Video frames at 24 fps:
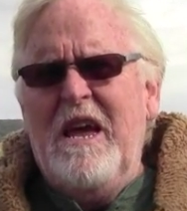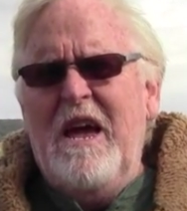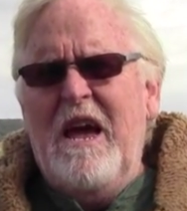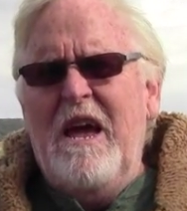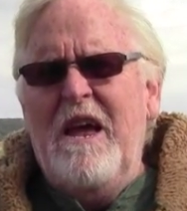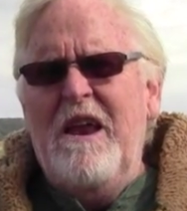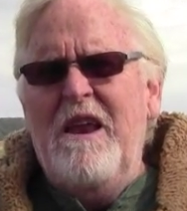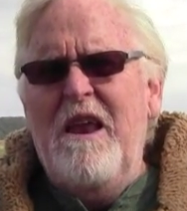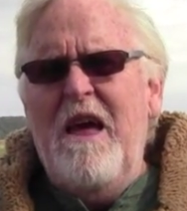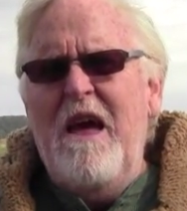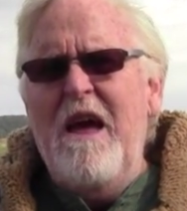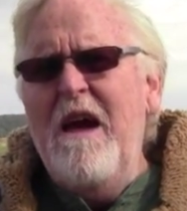
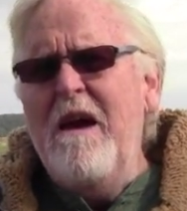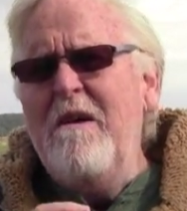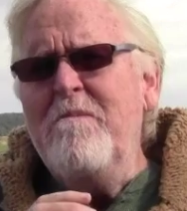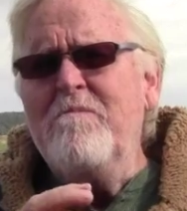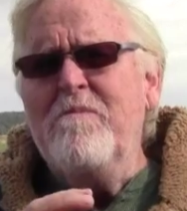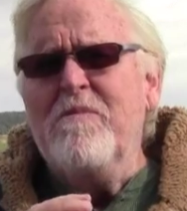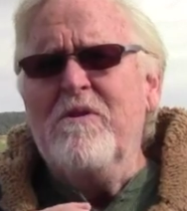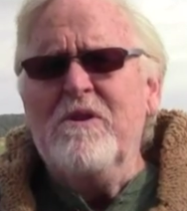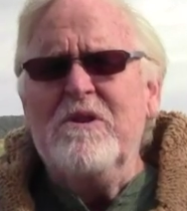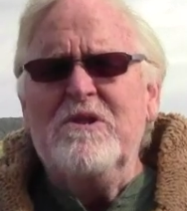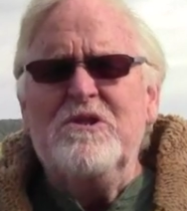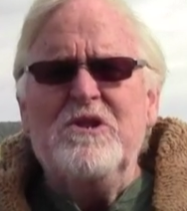and
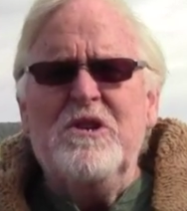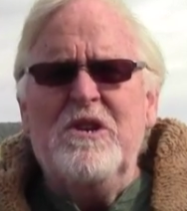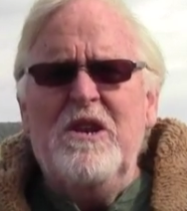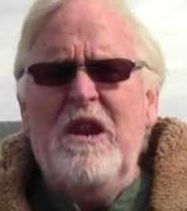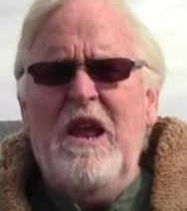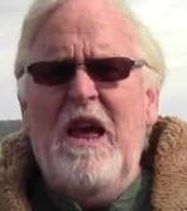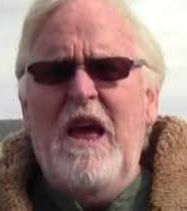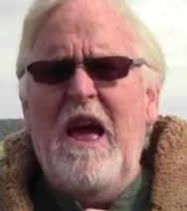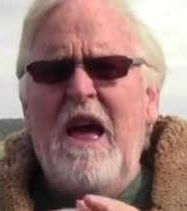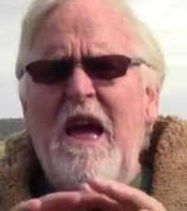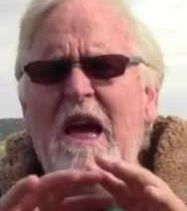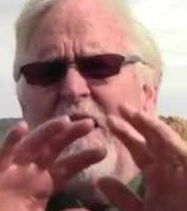embers
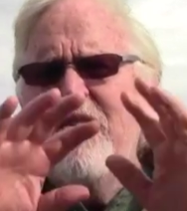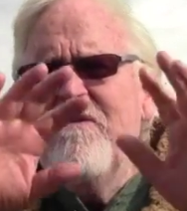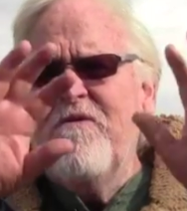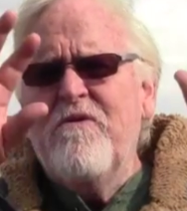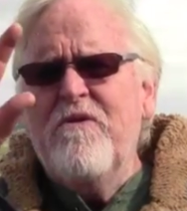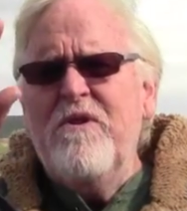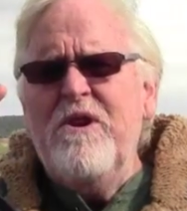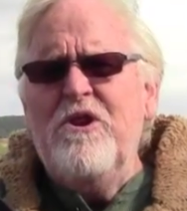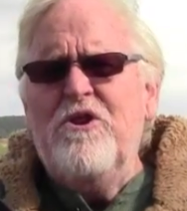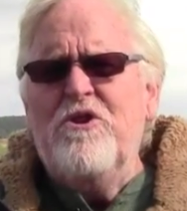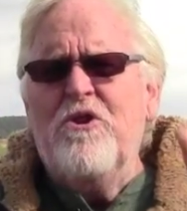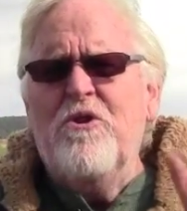in
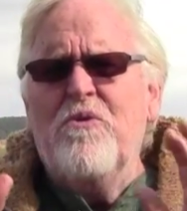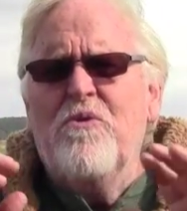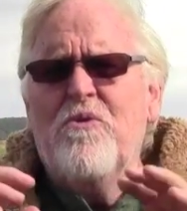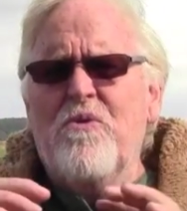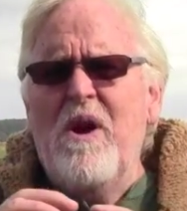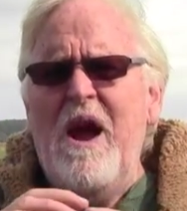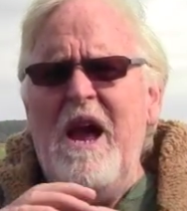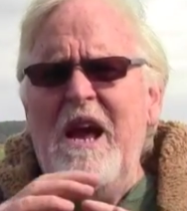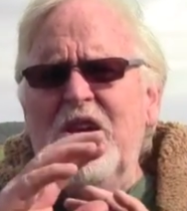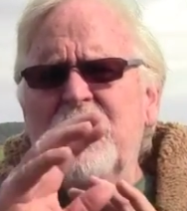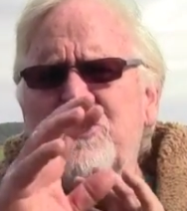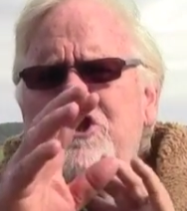every
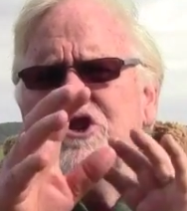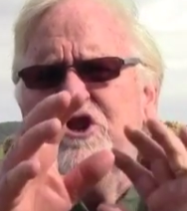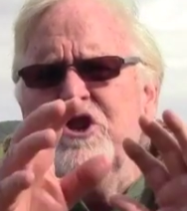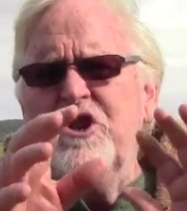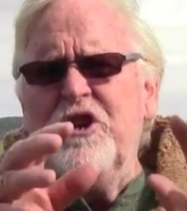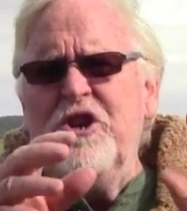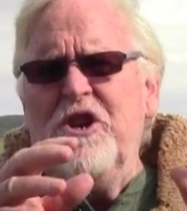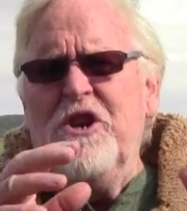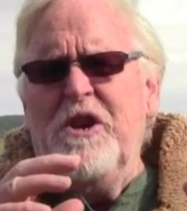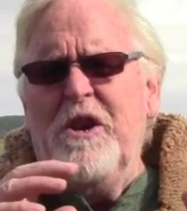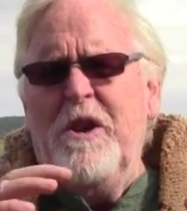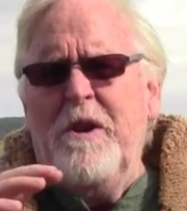
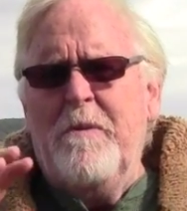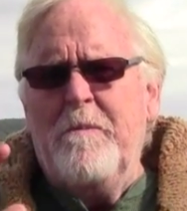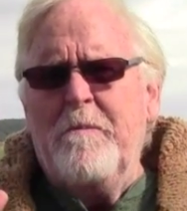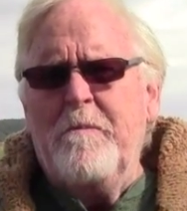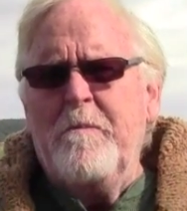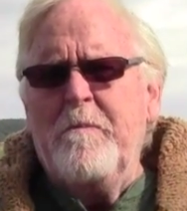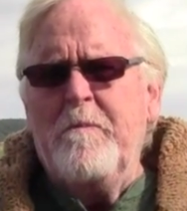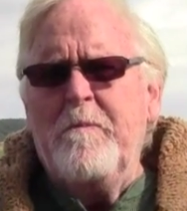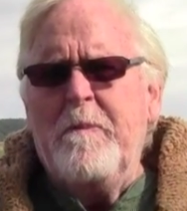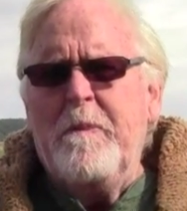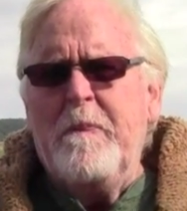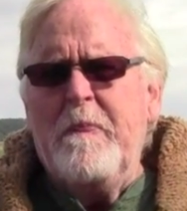direction,
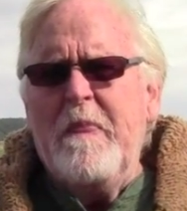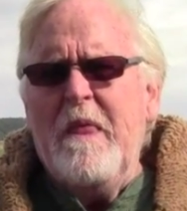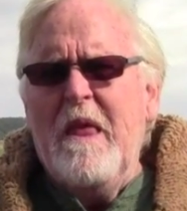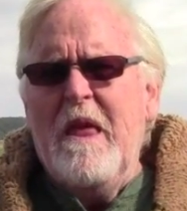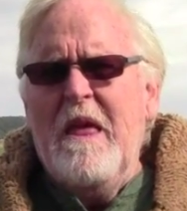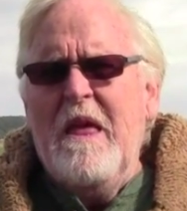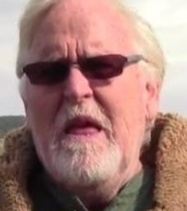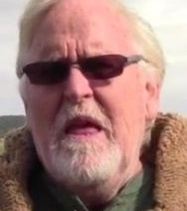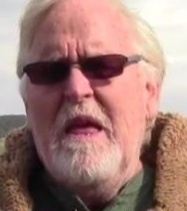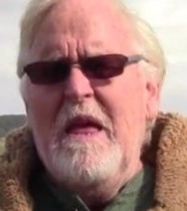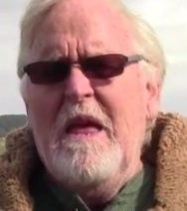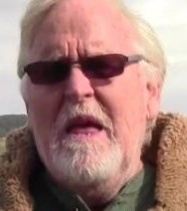
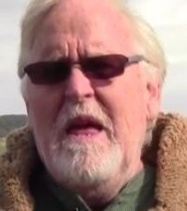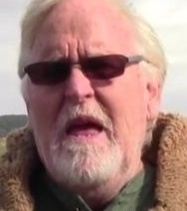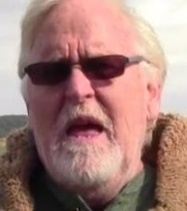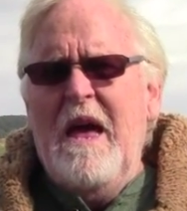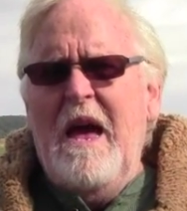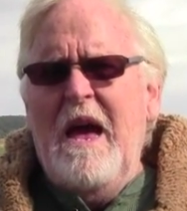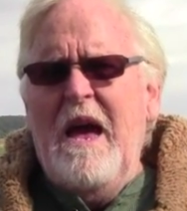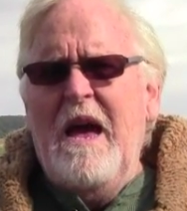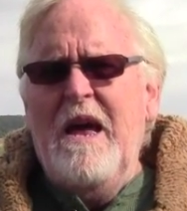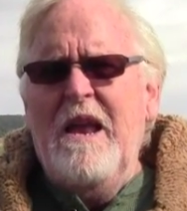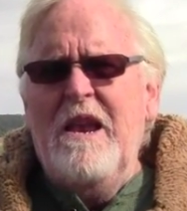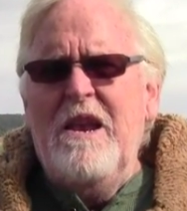
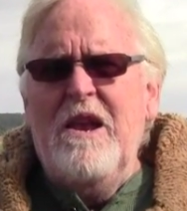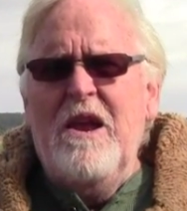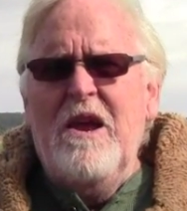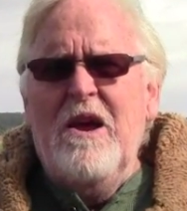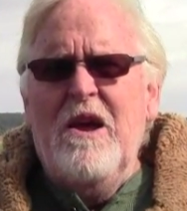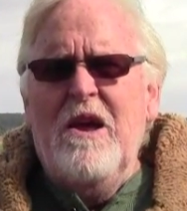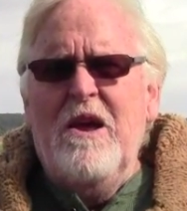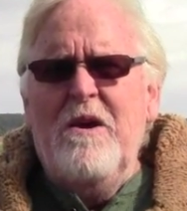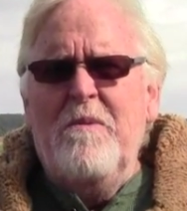and